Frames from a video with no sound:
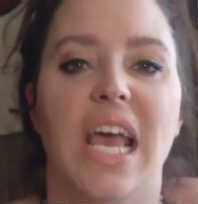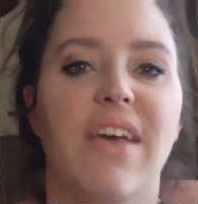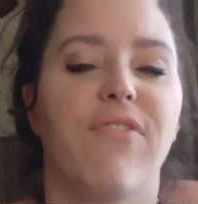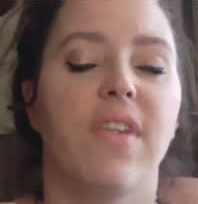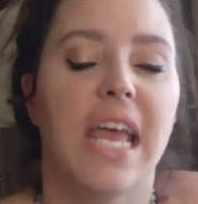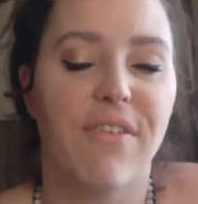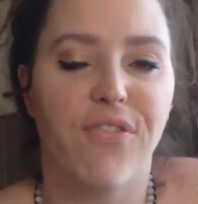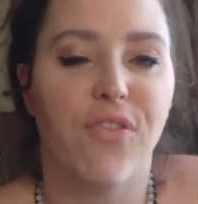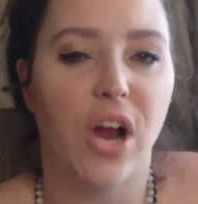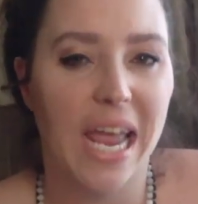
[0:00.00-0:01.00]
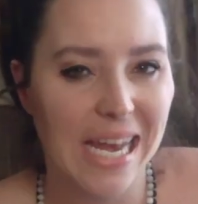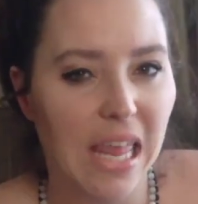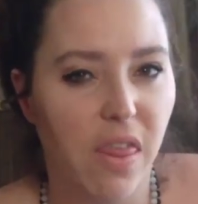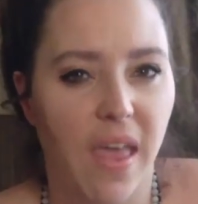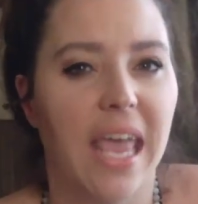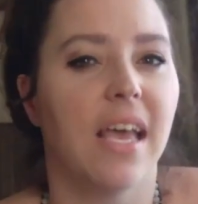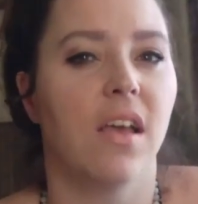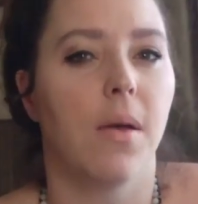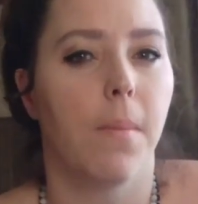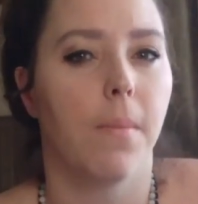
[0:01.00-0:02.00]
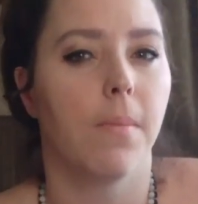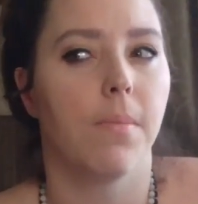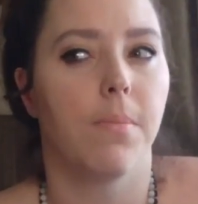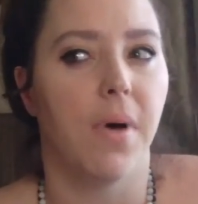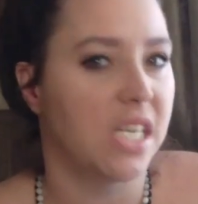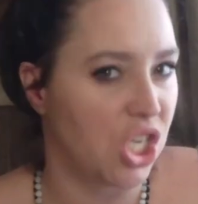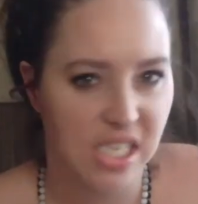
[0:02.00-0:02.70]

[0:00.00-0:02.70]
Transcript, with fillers: if if for anything but